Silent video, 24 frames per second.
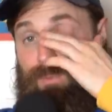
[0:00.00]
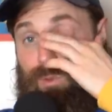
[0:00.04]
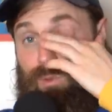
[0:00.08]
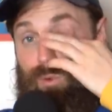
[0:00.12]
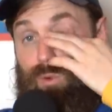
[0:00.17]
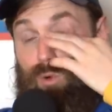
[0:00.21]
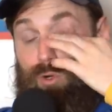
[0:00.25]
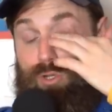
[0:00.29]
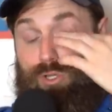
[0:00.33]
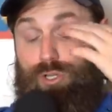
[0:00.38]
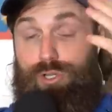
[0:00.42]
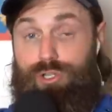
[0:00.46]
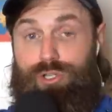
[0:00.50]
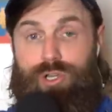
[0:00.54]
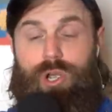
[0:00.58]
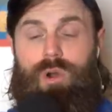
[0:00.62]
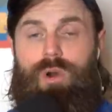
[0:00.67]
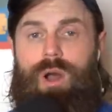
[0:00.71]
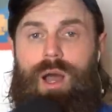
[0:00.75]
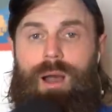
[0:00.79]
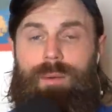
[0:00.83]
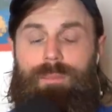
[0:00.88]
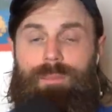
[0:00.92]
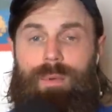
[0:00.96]
Or just show
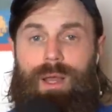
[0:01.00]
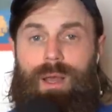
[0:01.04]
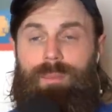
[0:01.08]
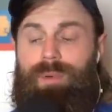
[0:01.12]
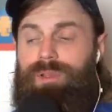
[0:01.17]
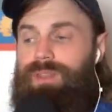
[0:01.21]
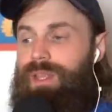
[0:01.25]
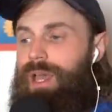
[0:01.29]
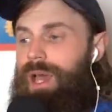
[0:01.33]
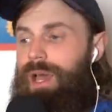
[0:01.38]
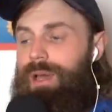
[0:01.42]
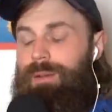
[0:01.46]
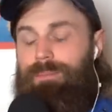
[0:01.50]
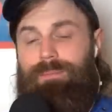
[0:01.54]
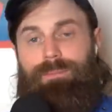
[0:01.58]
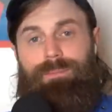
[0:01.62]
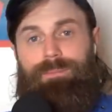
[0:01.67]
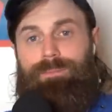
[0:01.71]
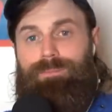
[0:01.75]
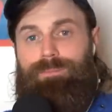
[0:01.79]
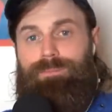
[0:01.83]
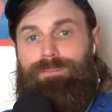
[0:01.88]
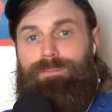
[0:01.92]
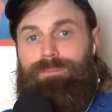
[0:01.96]
up. How about that?
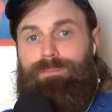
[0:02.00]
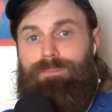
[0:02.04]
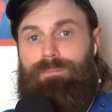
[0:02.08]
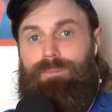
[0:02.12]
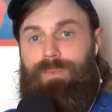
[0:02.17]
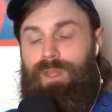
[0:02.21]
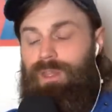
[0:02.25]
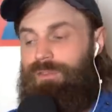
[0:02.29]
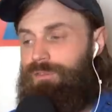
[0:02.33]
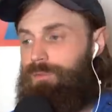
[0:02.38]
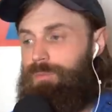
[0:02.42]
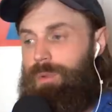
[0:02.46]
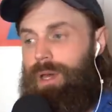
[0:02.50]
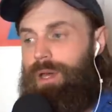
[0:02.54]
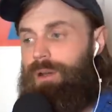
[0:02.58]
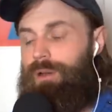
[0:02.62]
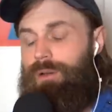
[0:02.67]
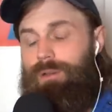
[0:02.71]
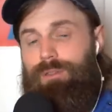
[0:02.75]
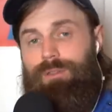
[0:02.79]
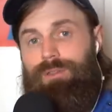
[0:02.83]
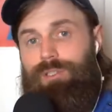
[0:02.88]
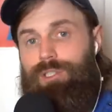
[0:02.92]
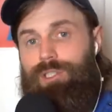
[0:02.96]
Even
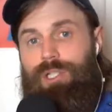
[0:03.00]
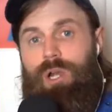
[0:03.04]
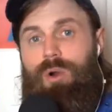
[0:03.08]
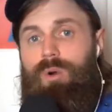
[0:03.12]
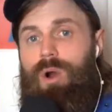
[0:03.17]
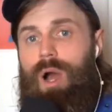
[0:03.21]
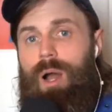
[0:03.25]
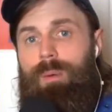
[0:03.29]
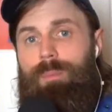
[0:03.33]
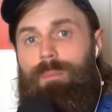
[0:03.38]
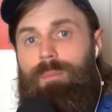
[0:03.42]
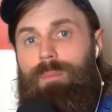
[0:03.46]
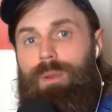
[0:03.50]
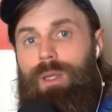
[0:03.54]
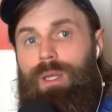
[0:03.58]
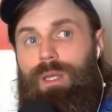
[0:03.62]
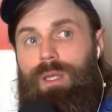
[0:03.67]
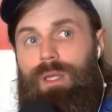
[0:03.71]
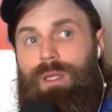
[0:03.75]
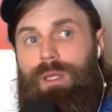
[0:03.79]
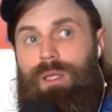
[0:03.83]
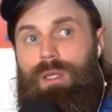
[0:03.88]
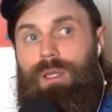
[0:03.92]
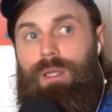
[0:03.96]
better. Show up
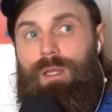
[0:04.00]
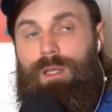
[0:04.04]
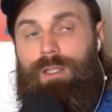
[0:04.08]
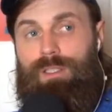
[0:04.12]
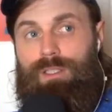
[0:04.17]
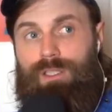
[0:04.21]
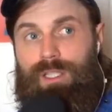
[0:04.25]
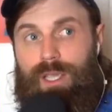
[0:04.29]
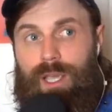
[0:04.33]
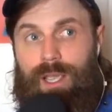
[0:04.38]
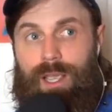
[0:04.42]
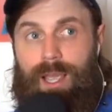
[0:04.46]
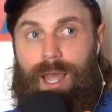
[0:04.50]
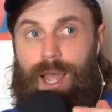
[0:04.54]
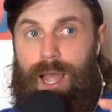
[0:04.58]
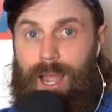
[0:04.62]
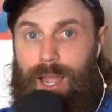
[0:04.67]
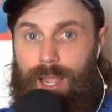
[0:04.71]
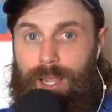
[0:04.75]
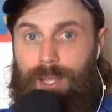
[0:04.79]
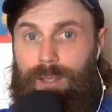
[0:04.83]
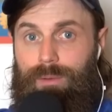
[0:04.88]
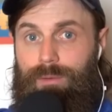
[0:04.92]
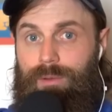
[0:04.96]
and say,
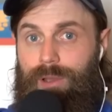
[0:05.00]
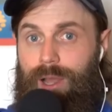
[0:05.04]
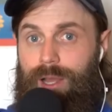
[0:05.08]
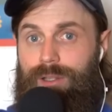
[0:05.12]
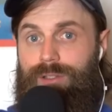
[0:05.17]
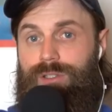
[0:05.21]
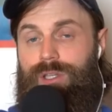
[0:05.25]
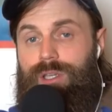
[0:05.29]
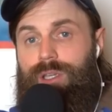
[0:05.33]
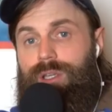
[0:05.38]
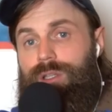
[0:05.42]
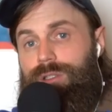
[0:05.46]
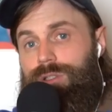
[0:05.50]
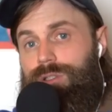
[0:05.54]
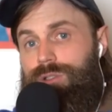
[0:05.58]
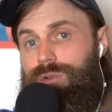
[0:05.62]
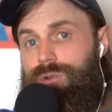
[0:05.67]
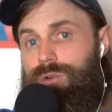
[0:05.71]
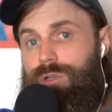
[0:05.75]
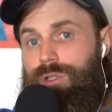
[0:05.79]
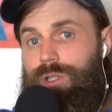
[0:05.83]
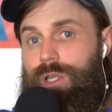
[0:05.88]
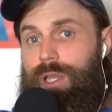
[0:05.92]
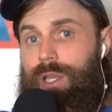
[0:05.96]
I got tickets to
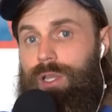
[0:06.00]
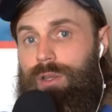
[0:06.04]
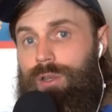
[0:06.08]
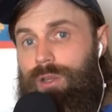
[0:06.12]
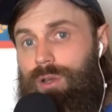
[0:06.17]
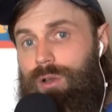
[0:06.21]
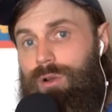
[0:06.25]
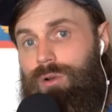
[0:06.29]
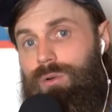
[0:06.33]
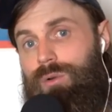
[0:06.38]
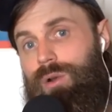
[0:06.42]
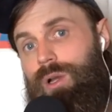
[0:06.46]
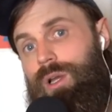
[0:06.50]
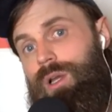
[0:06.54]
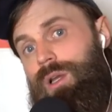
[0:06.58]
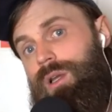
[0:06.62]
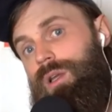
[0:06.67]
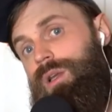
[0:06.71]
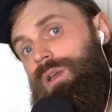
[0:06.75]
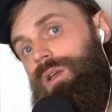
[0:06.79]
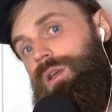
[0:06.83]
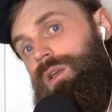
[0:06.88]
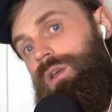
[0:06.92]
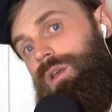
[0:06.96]
Orlando,
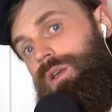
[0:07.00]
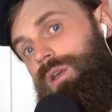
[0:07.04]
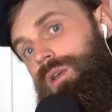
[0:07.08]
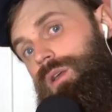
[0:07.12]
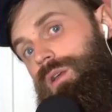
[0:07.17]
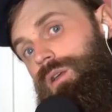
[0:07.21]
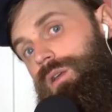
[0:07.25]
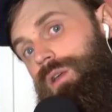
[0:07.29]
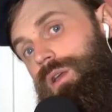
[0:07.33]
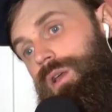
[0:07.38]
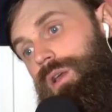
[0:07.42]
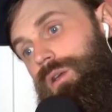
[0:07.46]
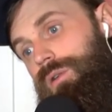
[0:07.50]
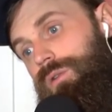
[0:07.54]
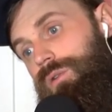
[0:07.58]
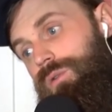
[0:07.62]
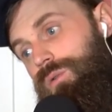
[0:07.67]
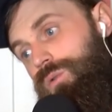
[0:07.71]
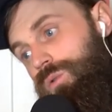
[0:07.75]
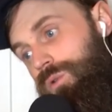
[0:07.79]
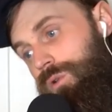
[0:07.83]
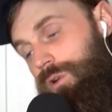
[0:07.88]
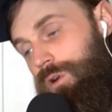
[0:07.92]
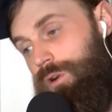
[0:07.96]

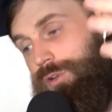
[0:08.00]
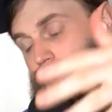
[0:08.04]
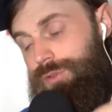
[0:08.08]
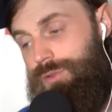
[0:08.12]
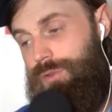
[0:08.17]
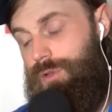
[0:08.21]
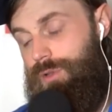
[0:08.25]
or,